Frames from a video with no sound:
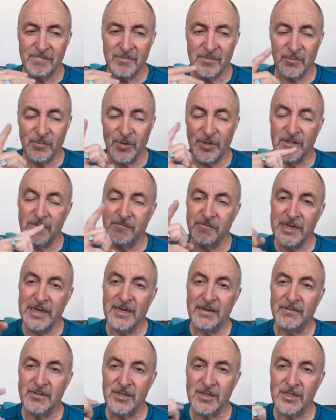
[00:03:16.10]
more in the
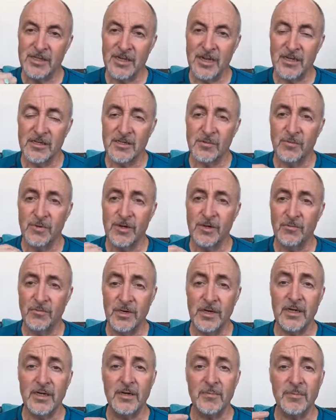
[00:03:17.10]
feeling of success when you're
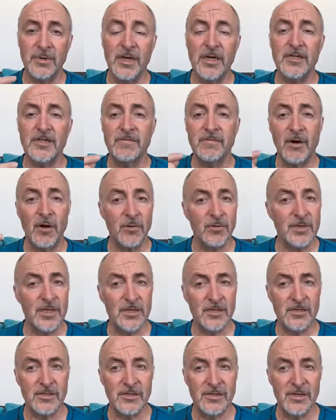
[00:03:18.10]
really in a place of
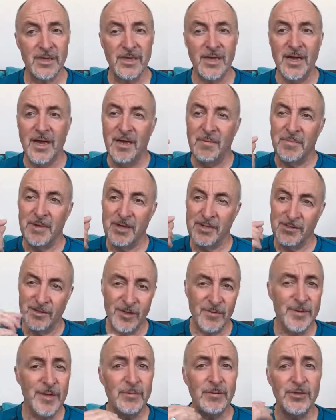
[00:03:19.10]
wholeness. Because a
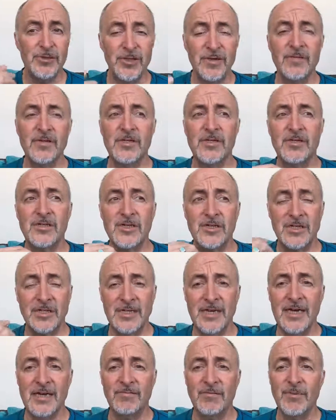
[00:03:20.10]
lot of people are driven to
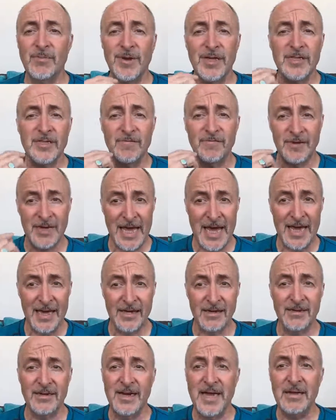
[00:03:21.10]
succeed from a place of
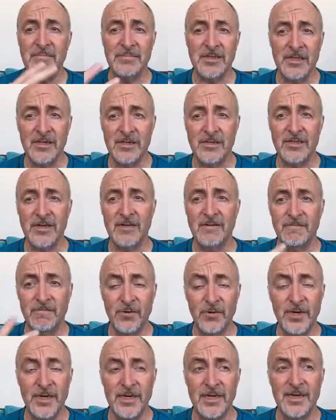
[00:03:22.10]
lack and emptiness and a
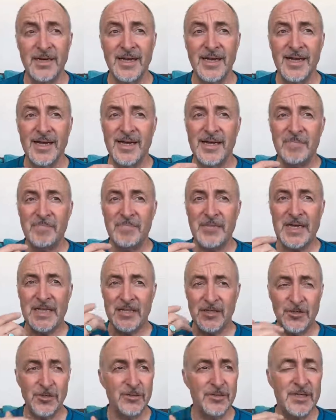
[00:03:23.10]
void. And
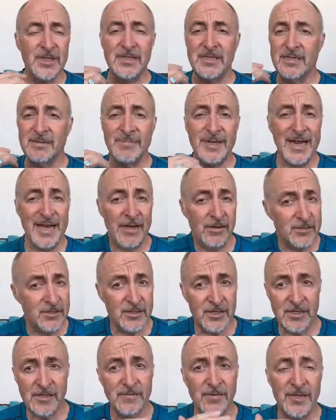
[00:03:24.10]
the truth is, no matter how
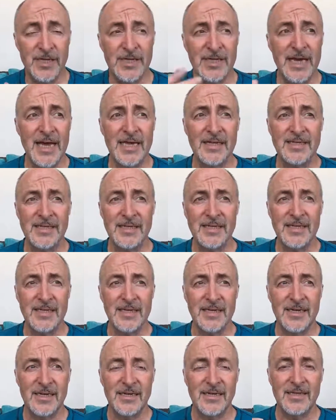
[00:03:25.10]
successful they get,
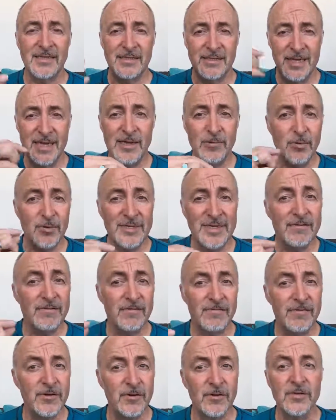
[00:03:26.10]
they will
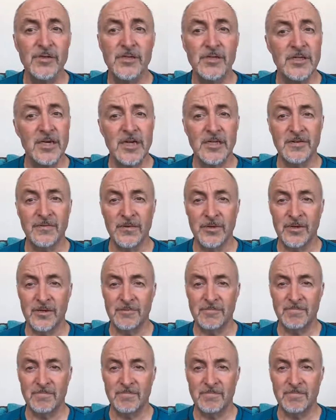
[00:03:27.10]
never feel successful.